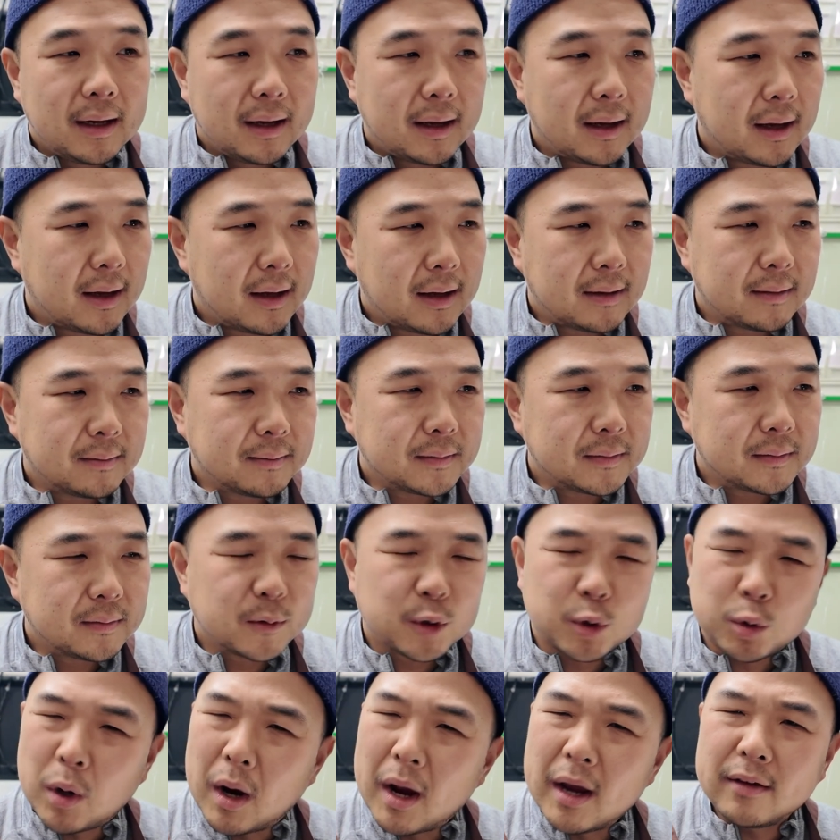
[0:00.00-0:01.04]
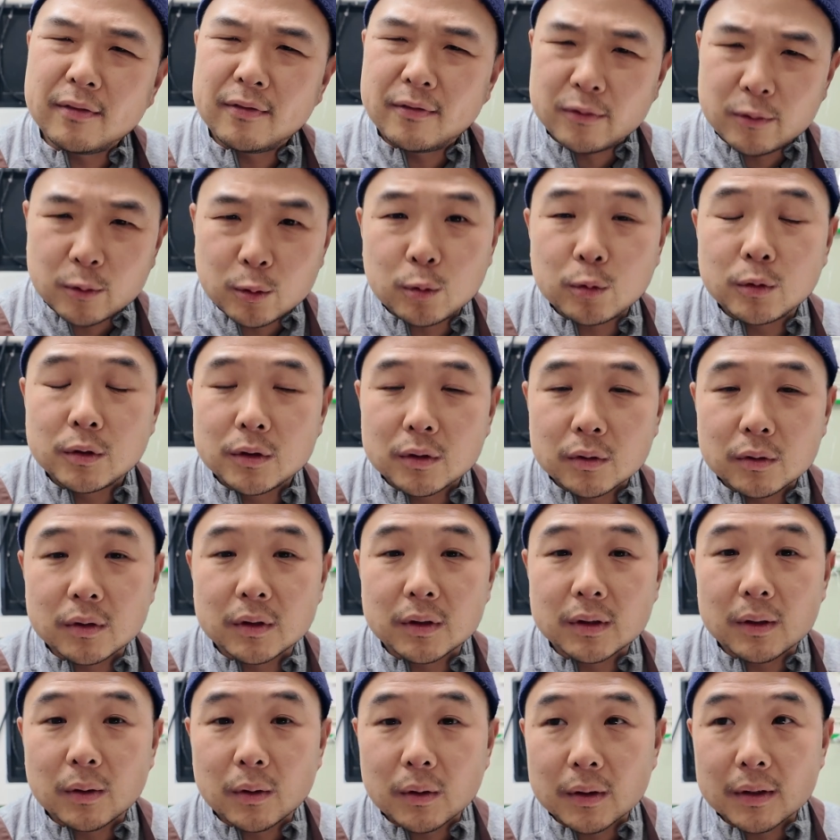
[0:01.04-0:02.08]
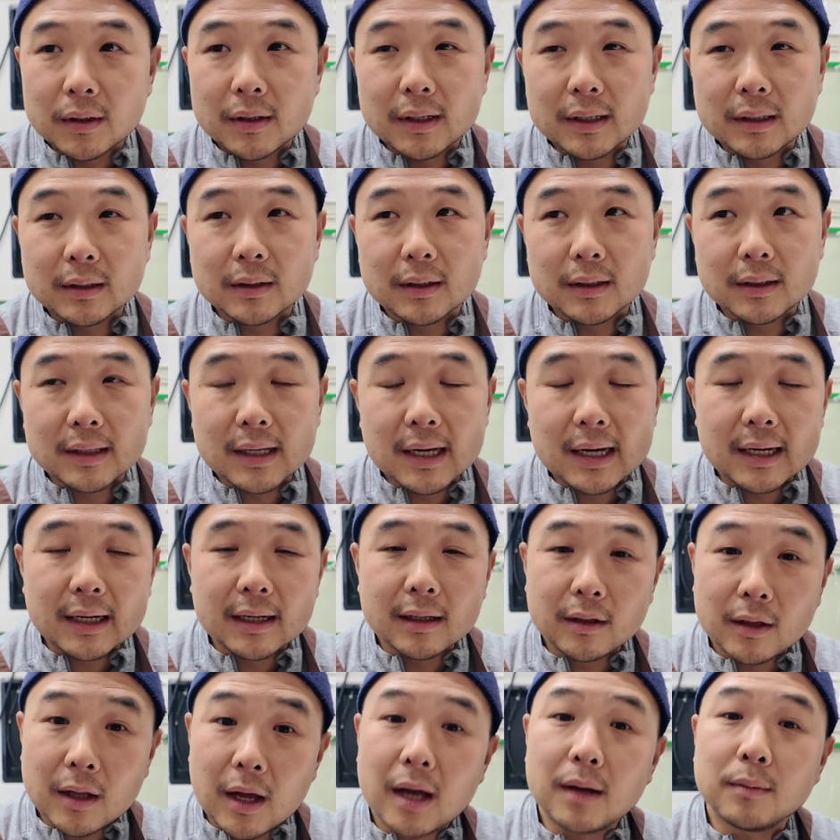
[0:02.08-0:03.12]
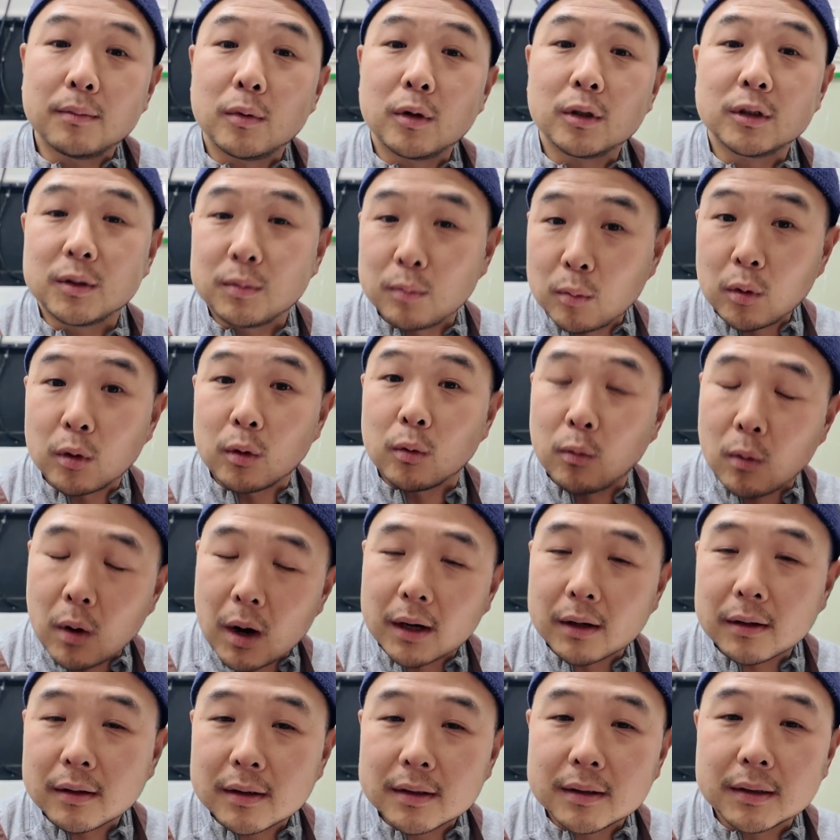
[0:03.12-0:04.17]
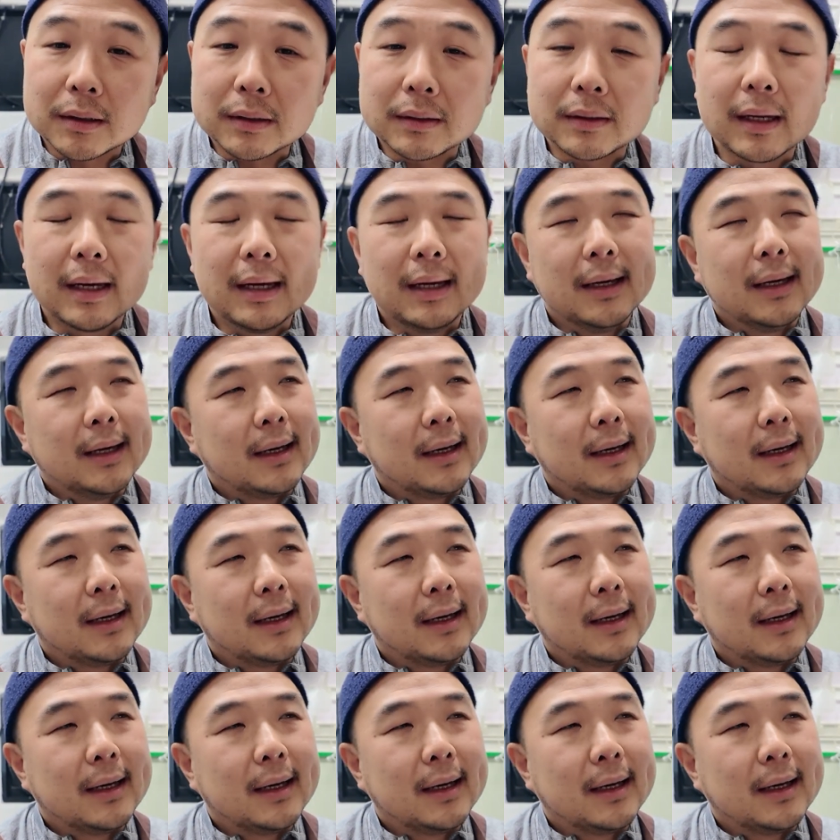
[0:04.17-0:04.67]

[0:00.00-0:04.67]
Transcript: dry fruits or things like that, not much more water, because